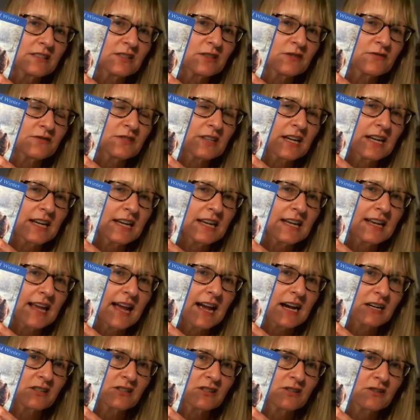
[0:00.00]
you've taken
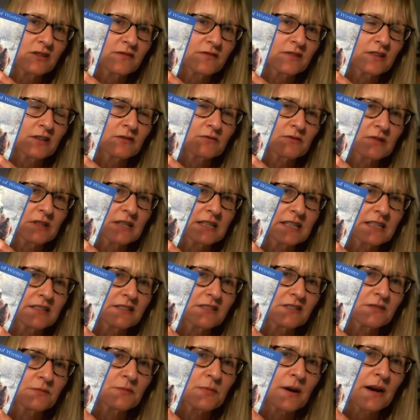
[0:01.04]
action, you're feeling really
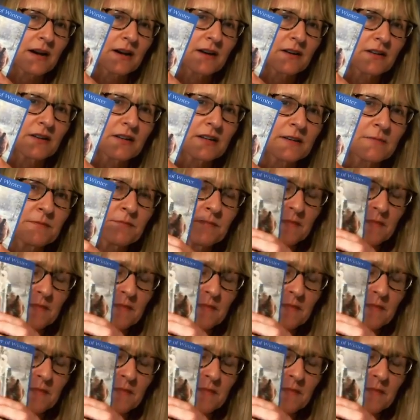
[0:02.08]
inspired.